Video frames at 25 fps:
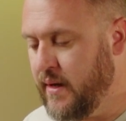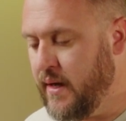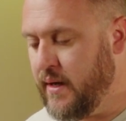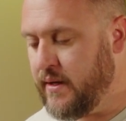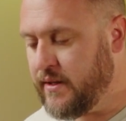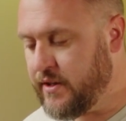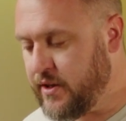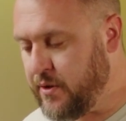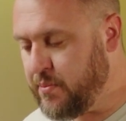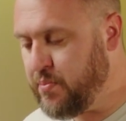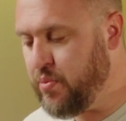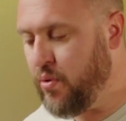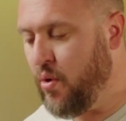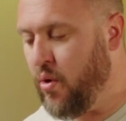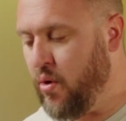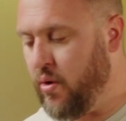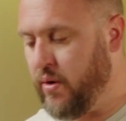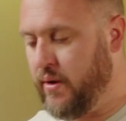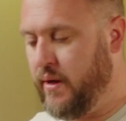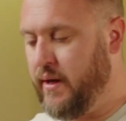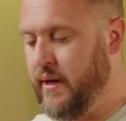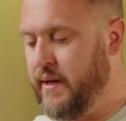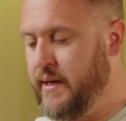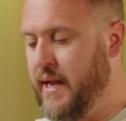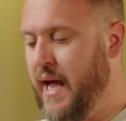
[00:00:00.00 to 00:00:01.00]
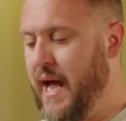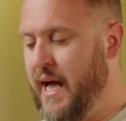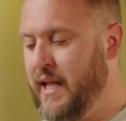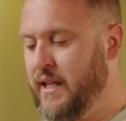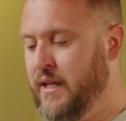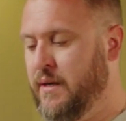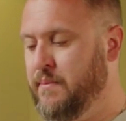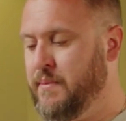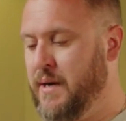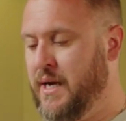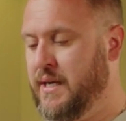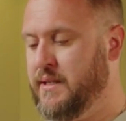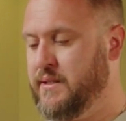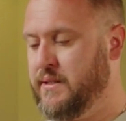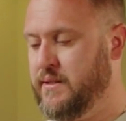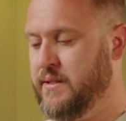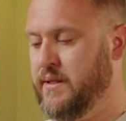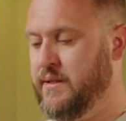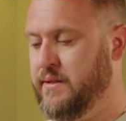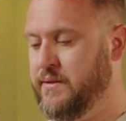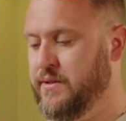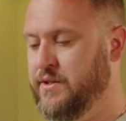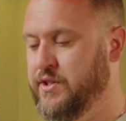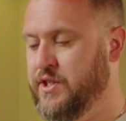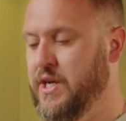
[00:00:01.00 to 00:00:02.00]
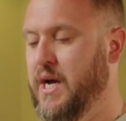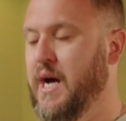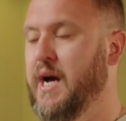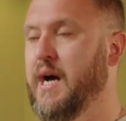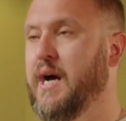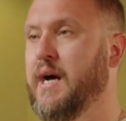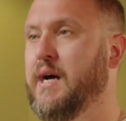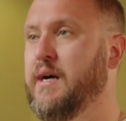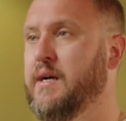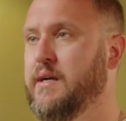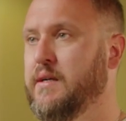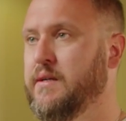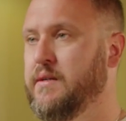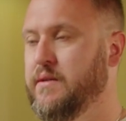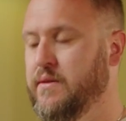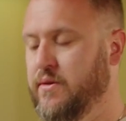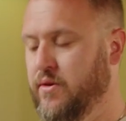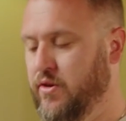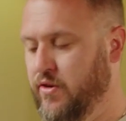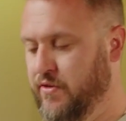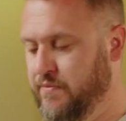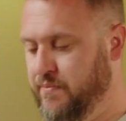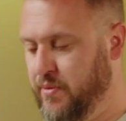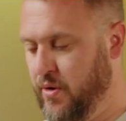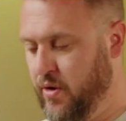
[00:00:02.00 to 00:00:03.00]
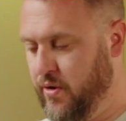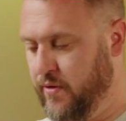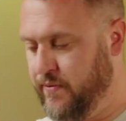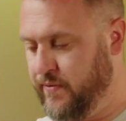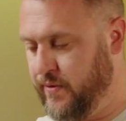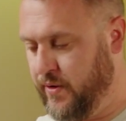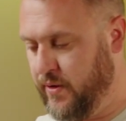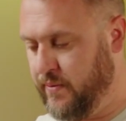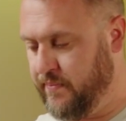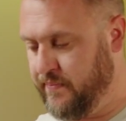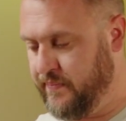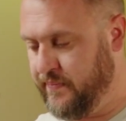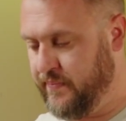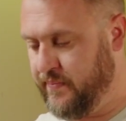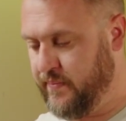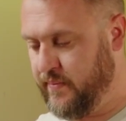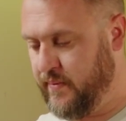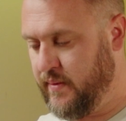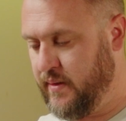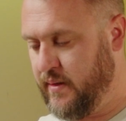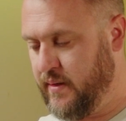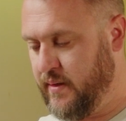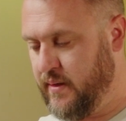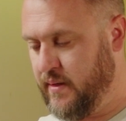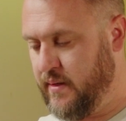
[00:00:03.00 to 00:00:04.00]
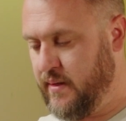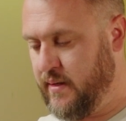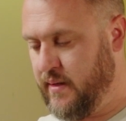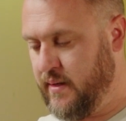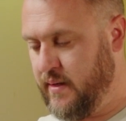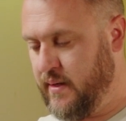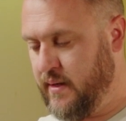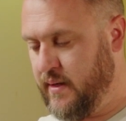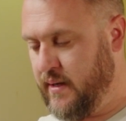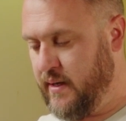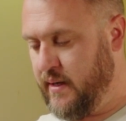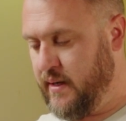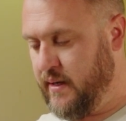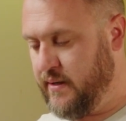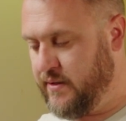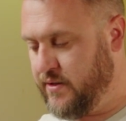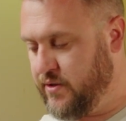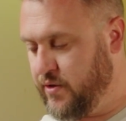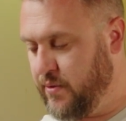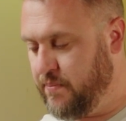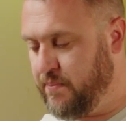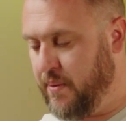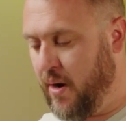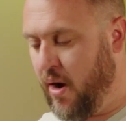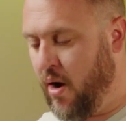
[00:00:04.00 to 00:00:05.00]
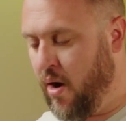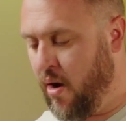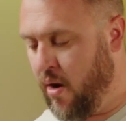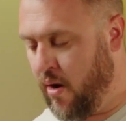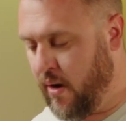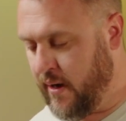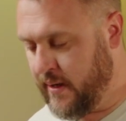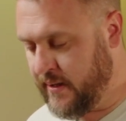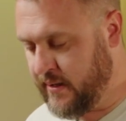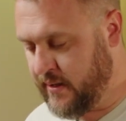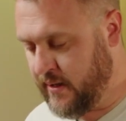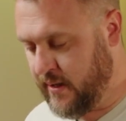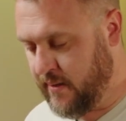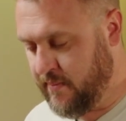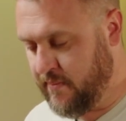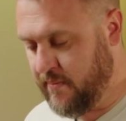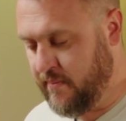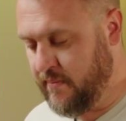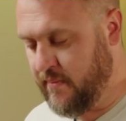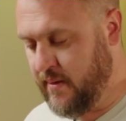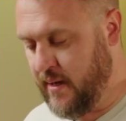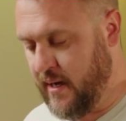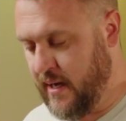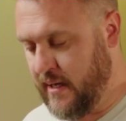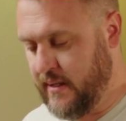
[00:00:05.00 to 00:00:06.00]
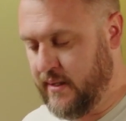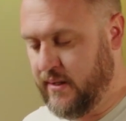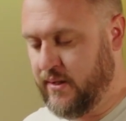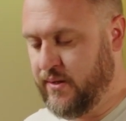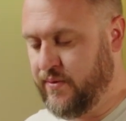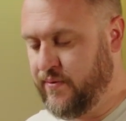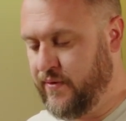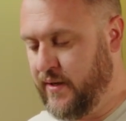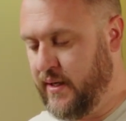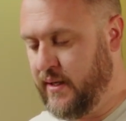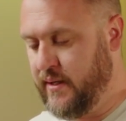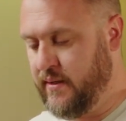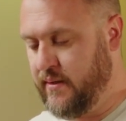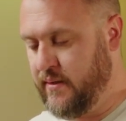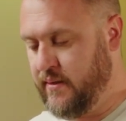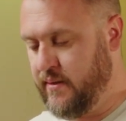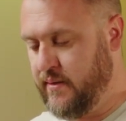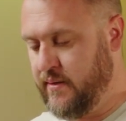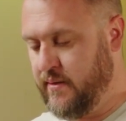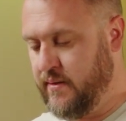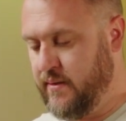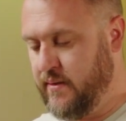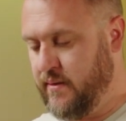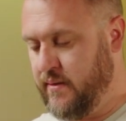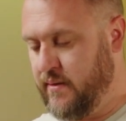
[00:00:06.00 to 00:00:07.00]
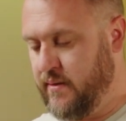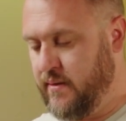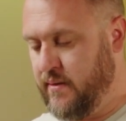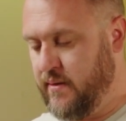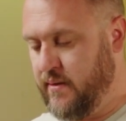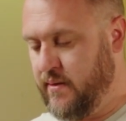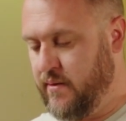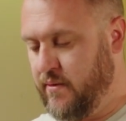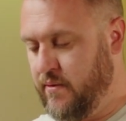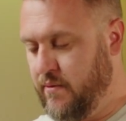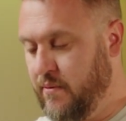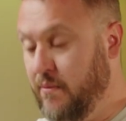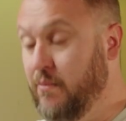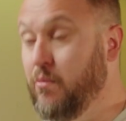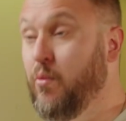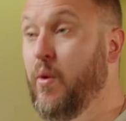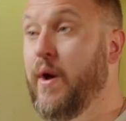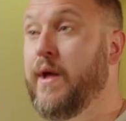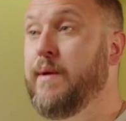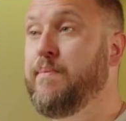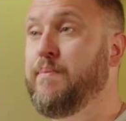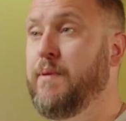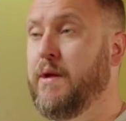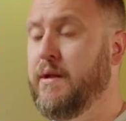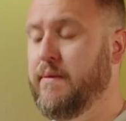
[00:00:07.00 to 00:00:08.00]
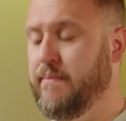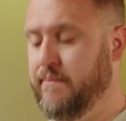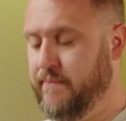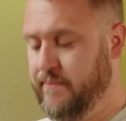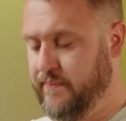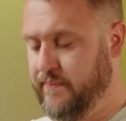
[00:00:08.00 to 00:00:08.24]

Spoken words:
She brought an alabaster jar of perfume and stood behind him at his feet, weeping,